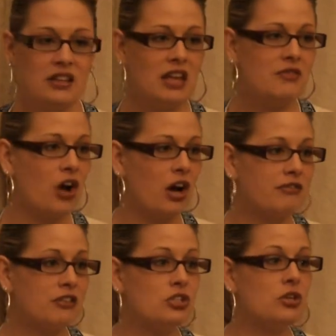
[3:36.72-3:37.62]
They've gone
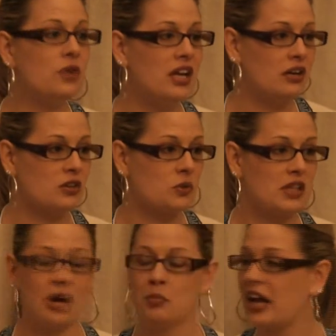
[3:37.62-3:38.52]
for two years
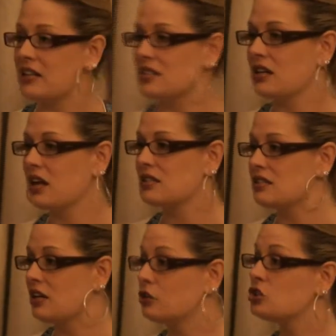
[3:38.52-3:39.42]
without passing a
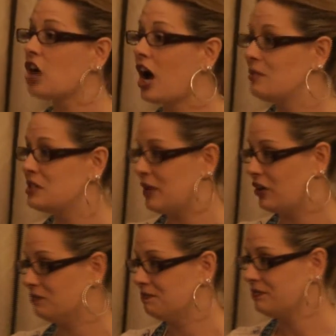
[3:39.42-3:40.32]
single jobs
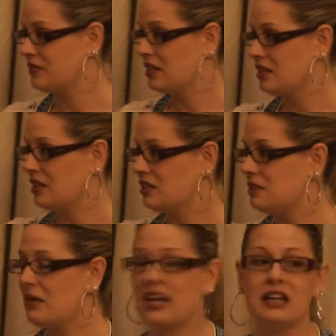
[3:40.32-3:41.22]
bill
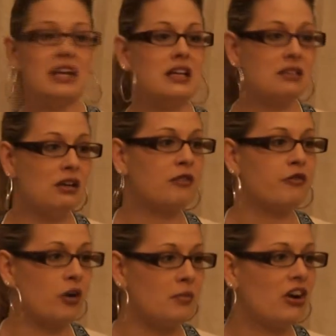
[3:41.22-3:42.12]
to make it easier
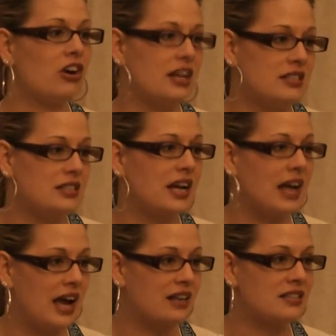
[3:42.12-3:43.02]
for Americans to get
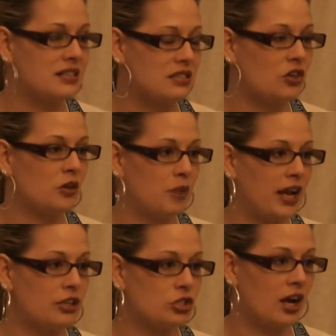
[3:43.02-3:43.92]
access to good
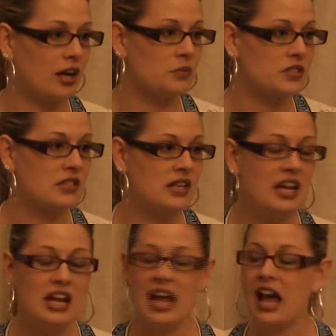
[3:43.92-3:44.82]
paying jobs.
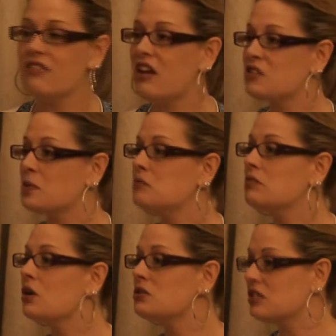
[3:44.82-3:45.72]
And they spend
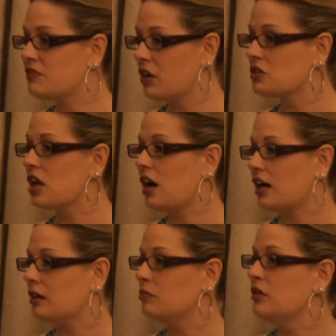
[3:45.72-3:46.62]
most of their
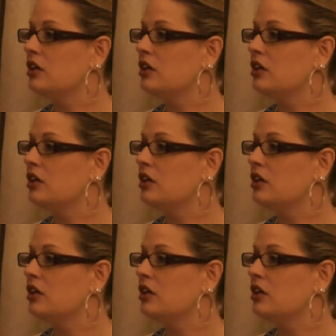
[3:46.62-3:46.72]
time